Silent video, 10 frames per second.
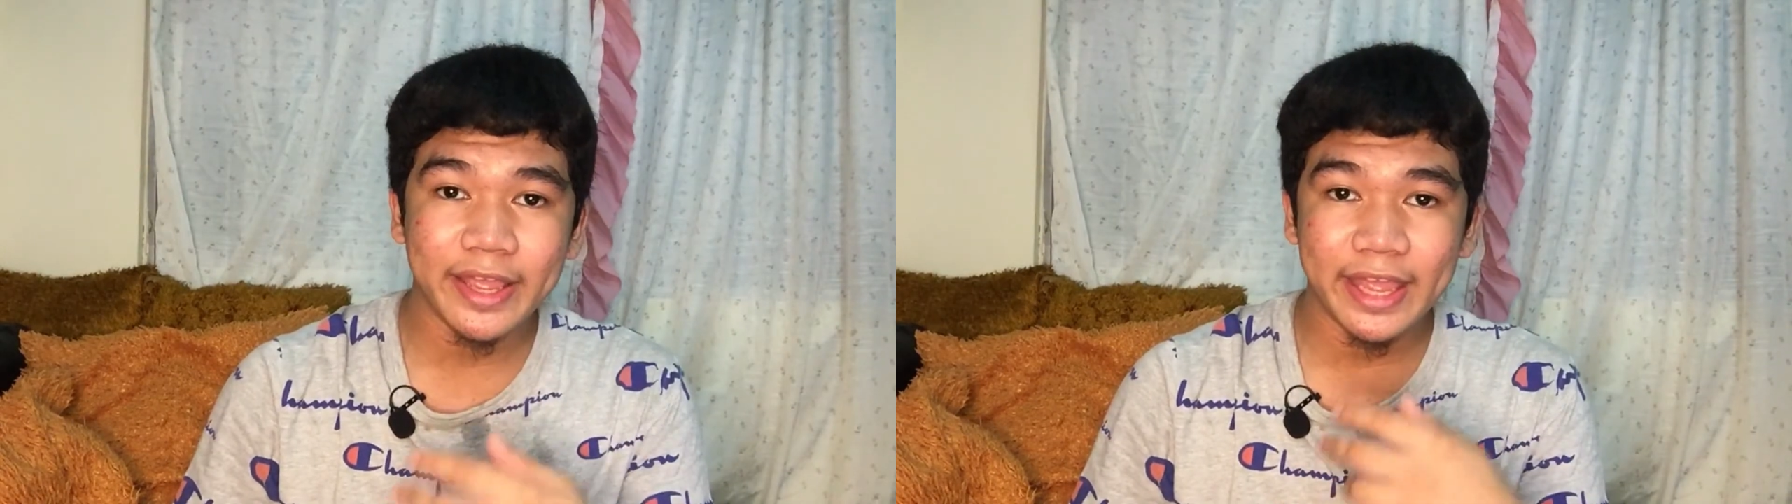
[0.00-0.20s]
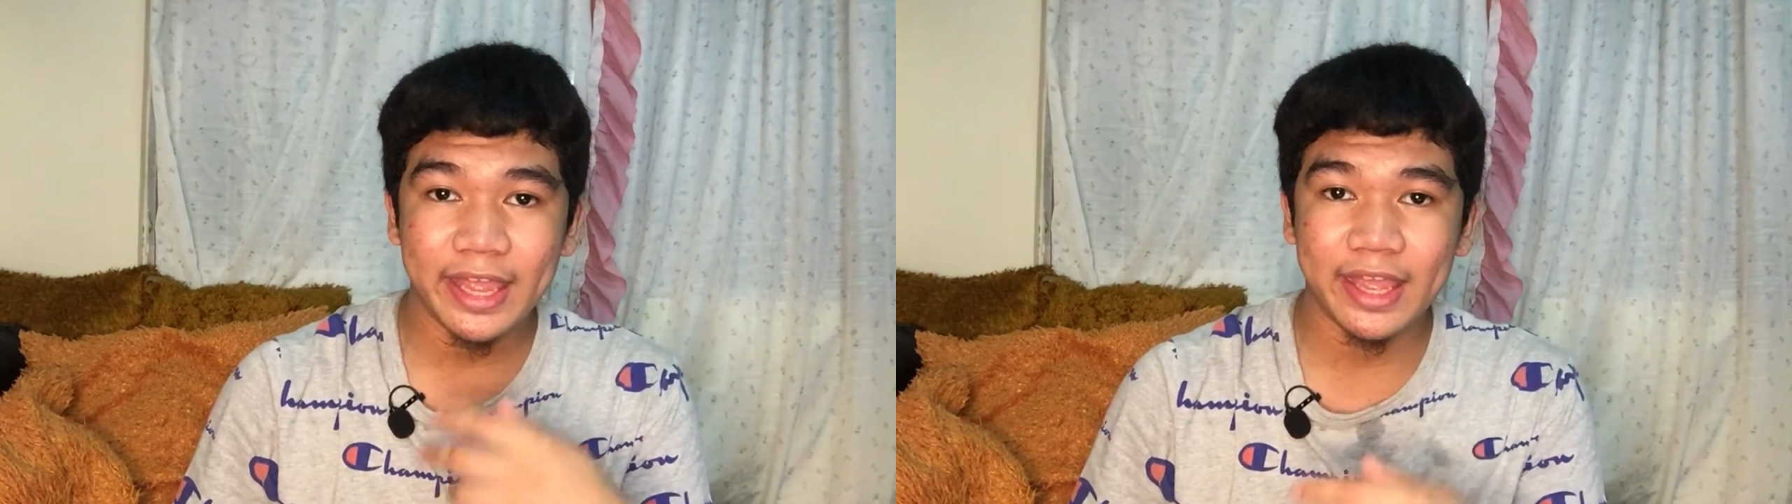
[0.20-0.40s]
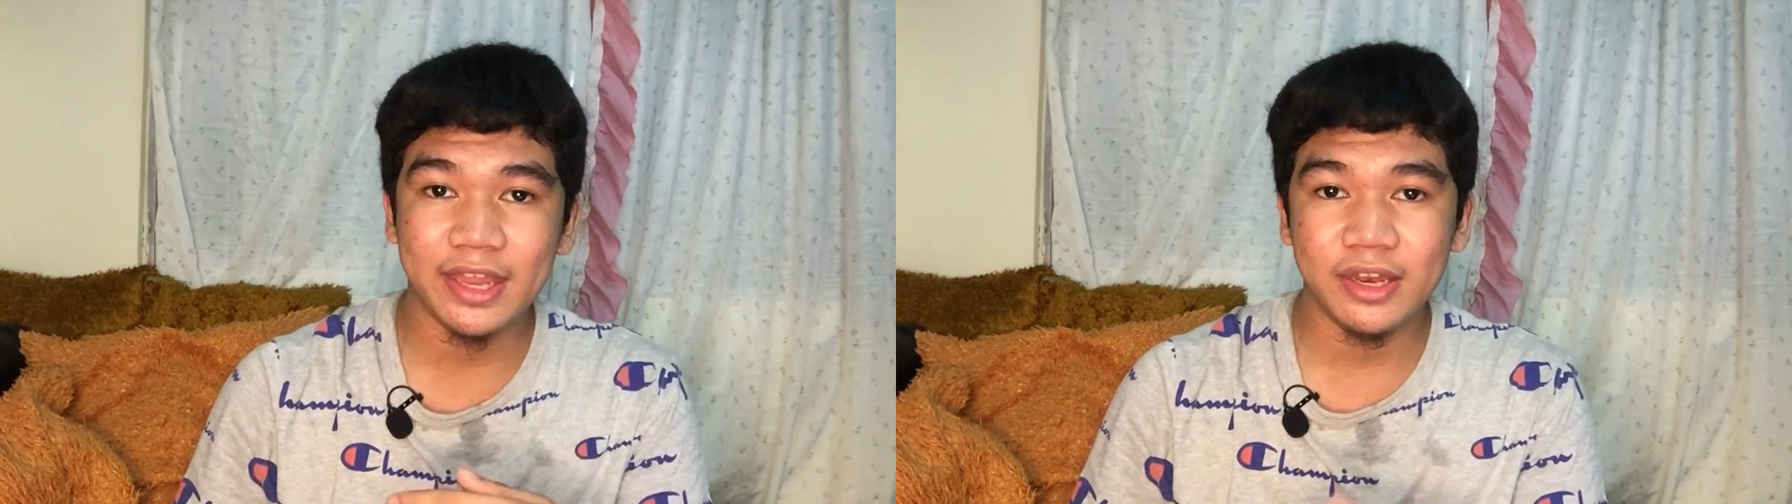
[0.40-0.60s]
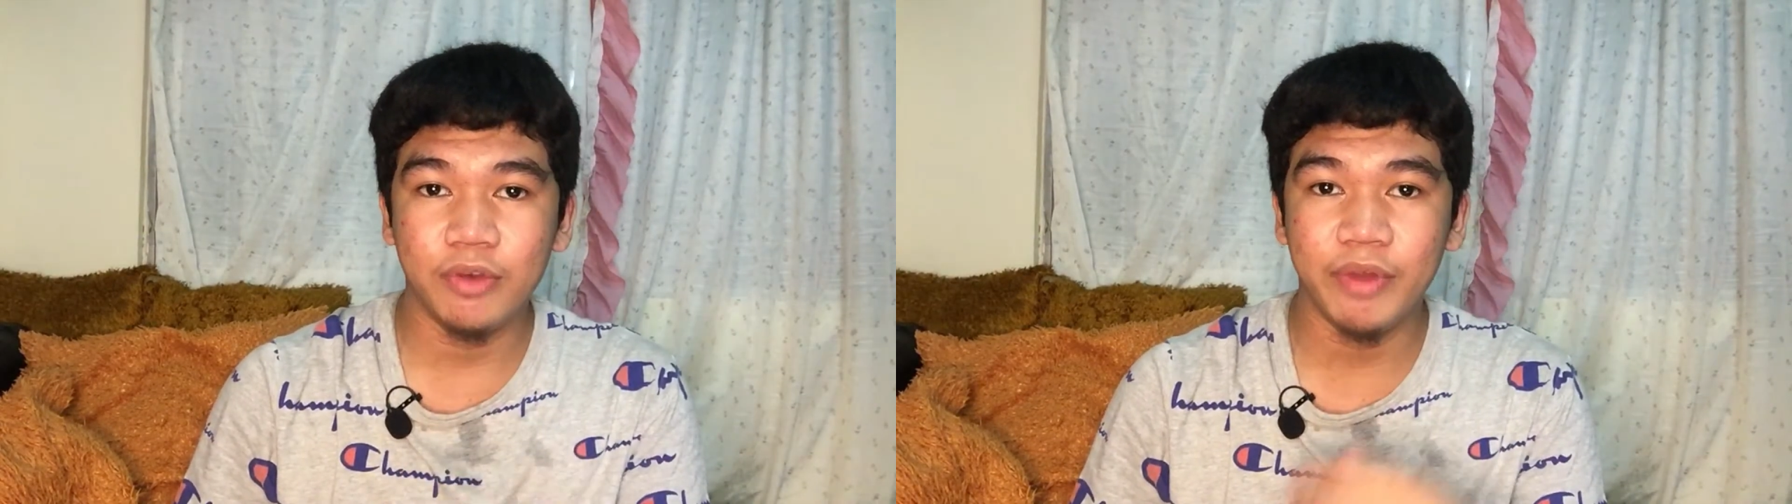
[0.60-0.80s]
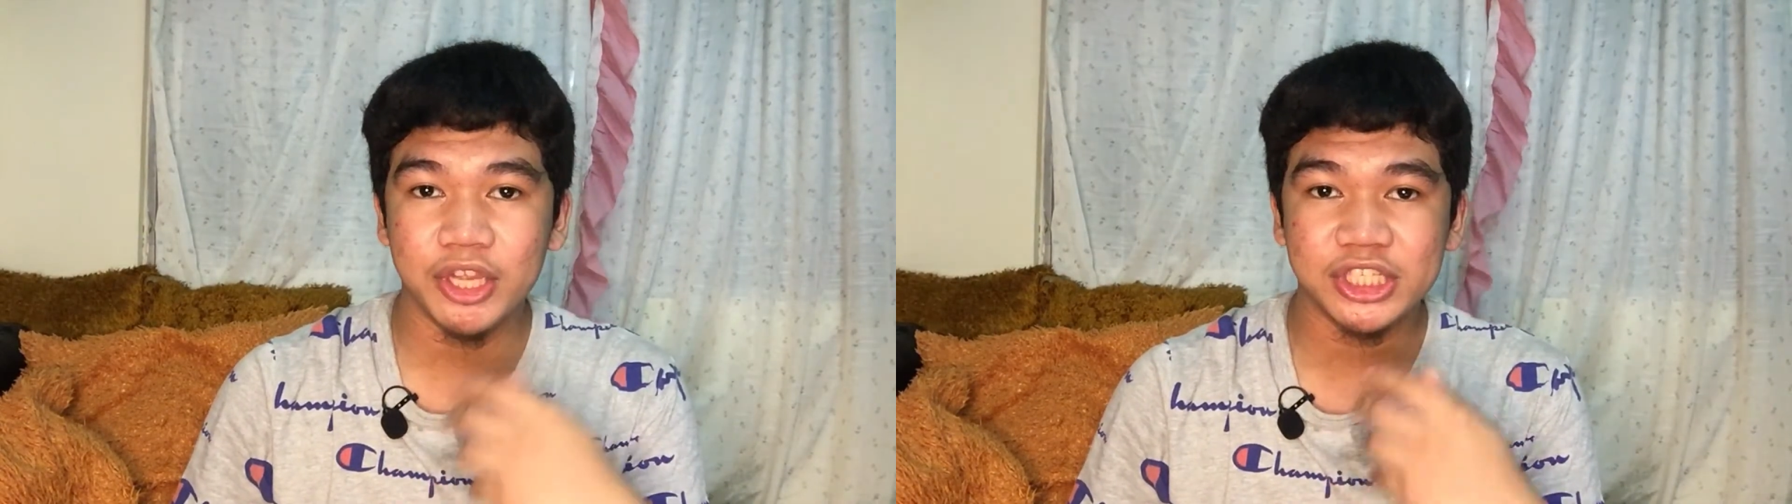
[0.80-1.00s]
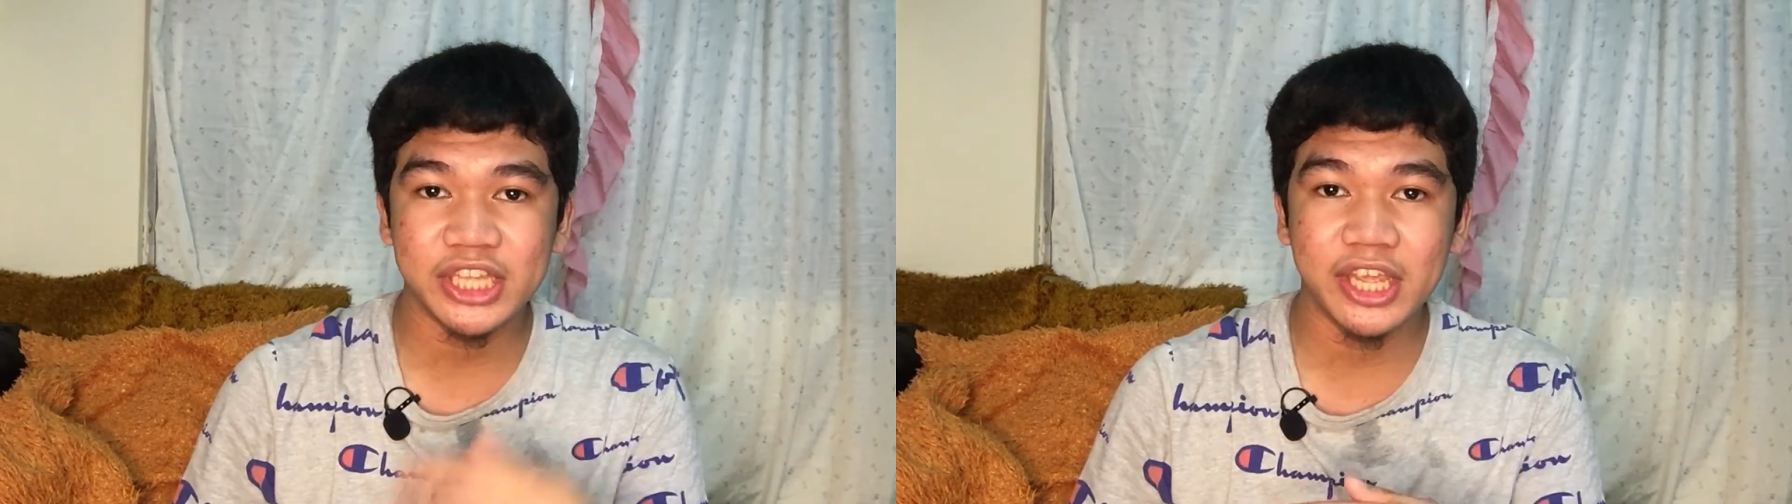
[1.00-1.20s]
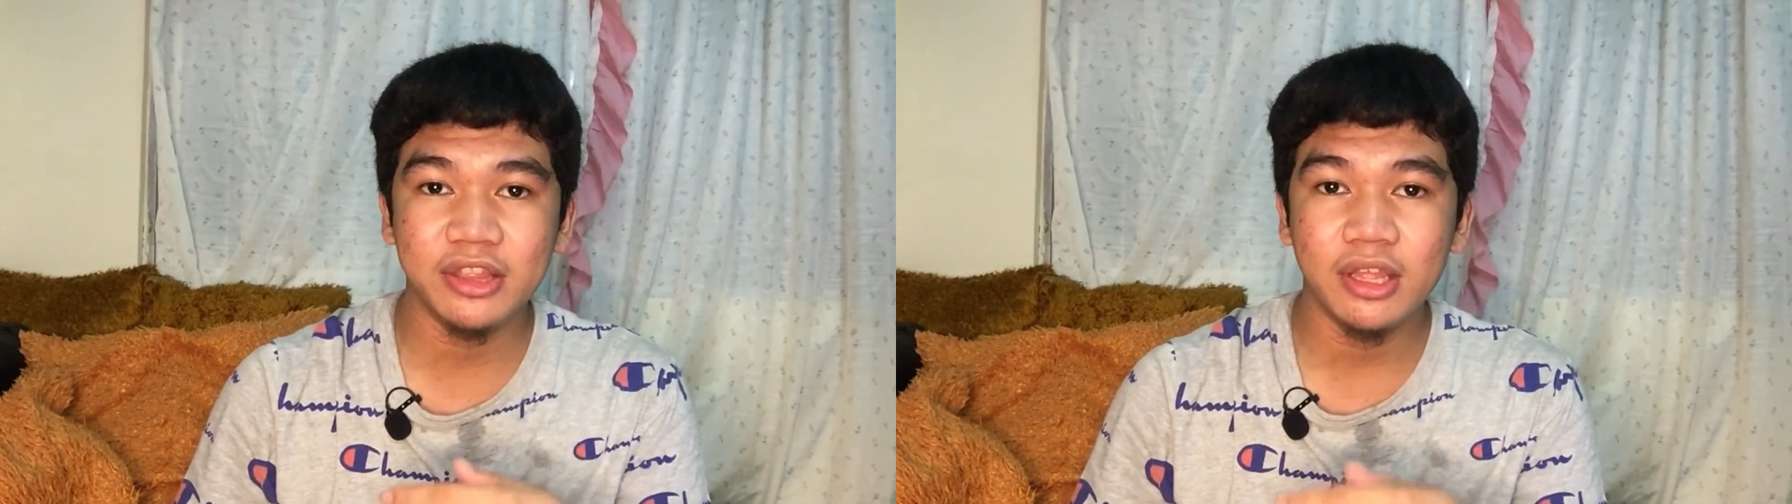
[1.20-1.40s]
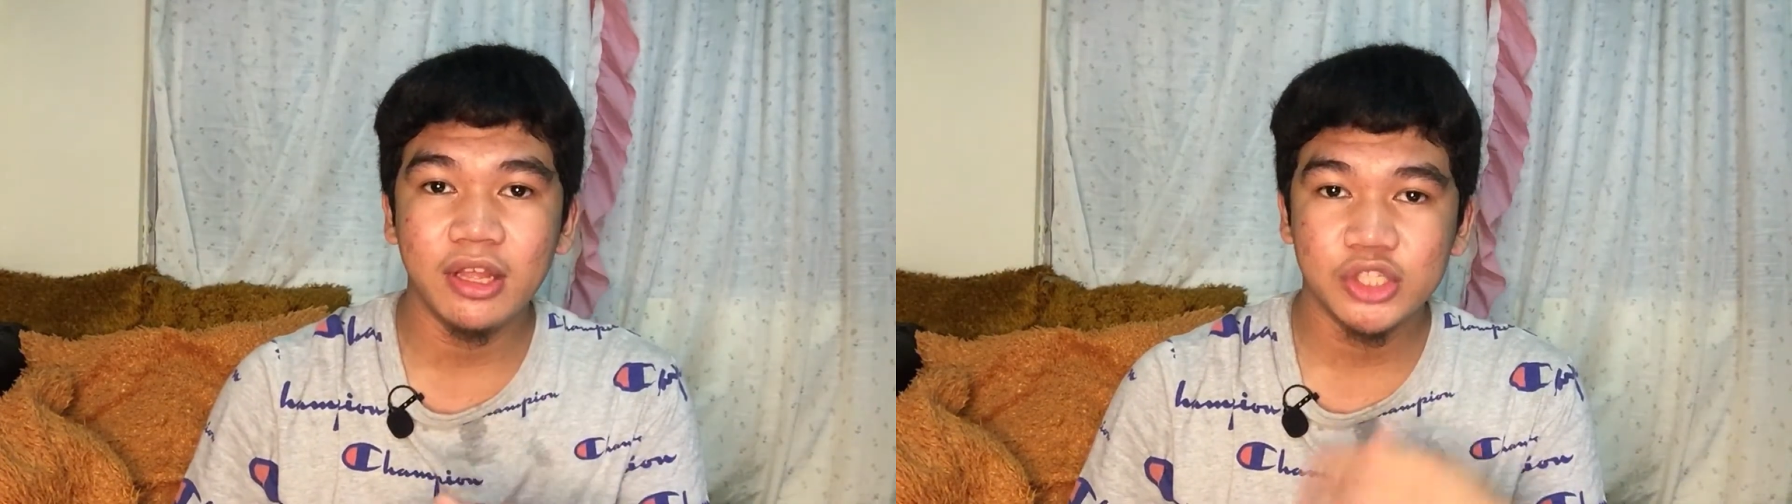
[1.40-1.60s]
and ricocheted